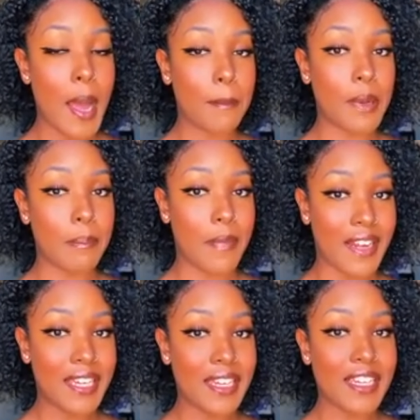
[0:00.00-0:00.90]
but
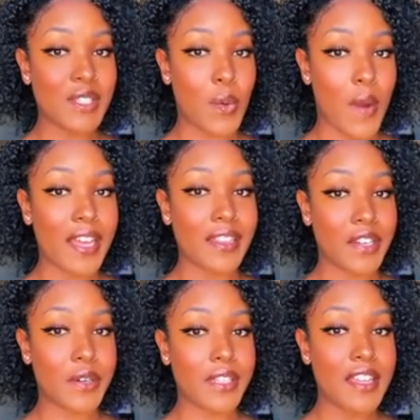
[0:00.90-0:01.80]
money is quite
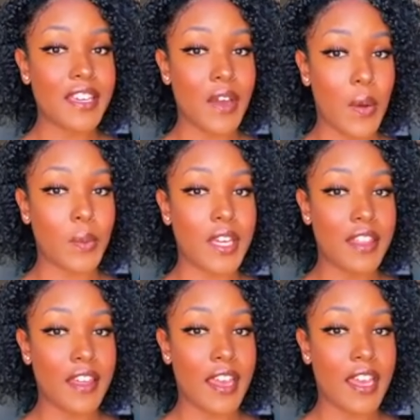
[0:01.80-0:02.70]
literally the only
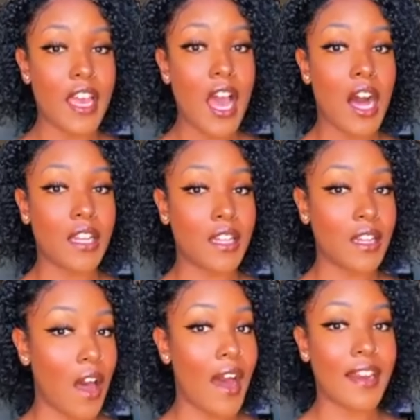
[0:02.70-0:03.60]
thing a
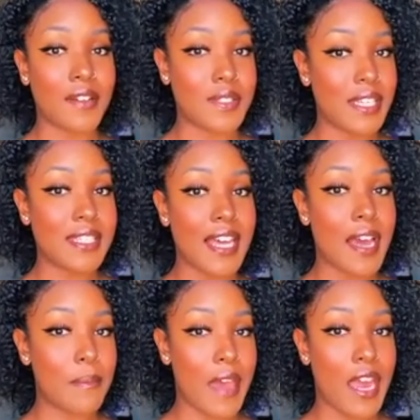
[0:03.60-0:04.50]
lot of
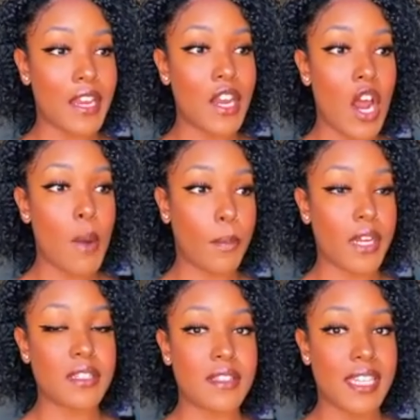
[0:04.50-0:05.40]
cis-het men bring
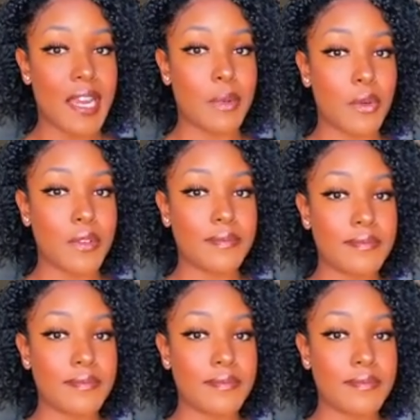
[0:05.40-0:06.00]
to the table.